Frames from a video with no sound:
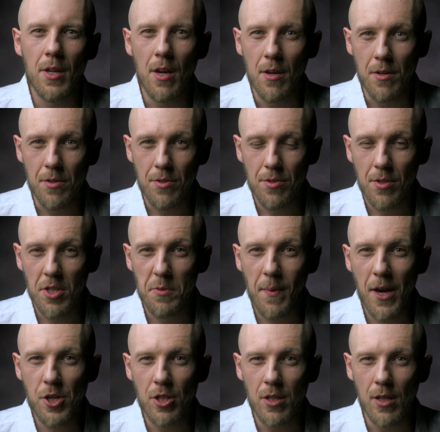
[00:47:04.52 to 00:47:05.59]
years,
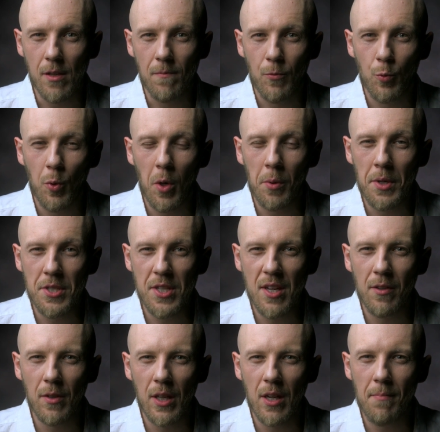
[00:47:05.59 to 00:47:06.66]
especially, what we've
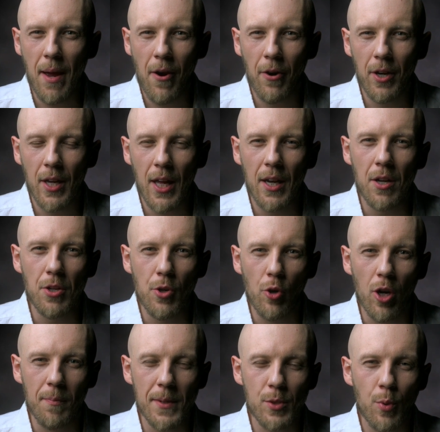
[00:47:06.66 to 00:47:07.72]
seen in America and in
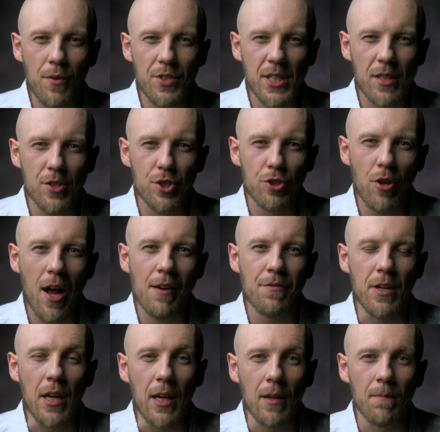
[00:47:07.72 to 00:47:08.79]
Europe is we've seen a
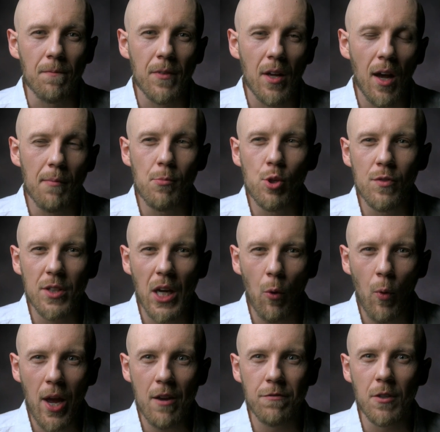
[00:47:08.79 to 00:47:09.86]
softening, a moving
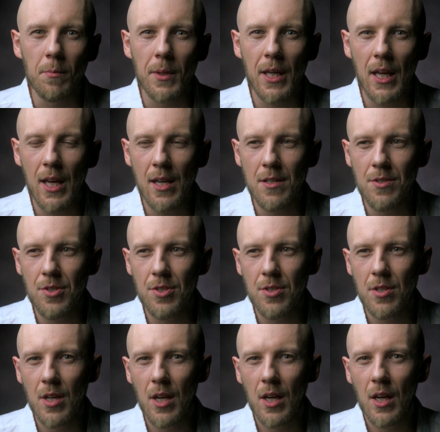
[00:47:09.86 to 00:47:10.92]
away from
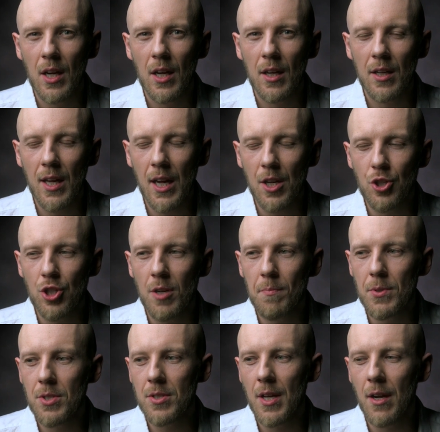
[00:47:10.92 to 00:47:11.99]

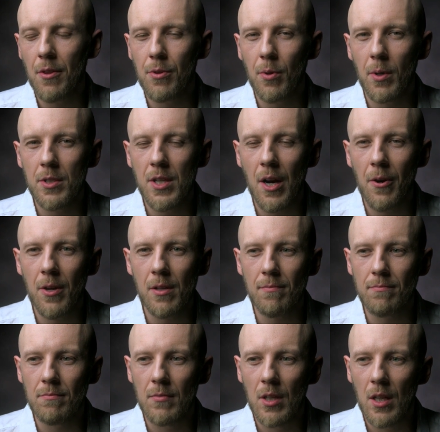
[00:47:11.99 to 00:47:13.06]
kingships and
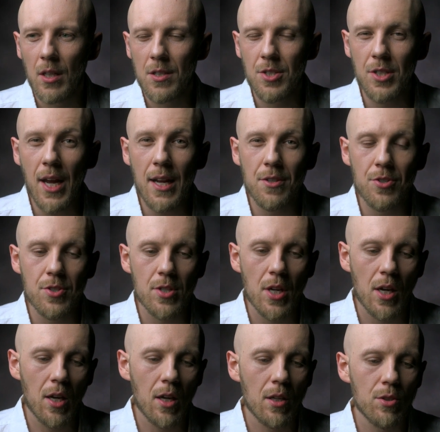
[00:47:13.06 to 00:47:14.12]
authoritarian states
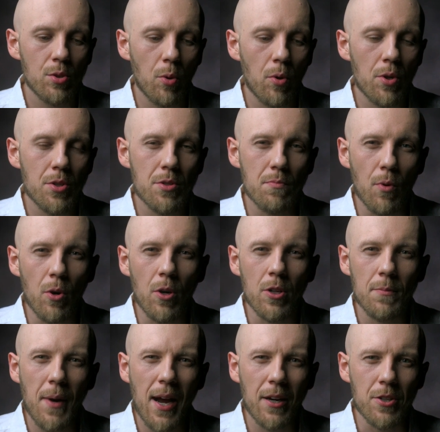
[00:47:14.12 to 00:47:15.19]
towards more
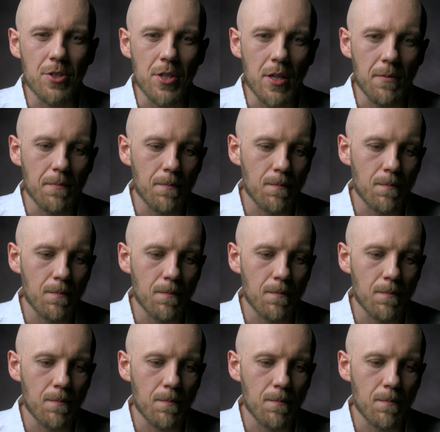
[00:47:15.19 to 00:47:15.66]
democracy.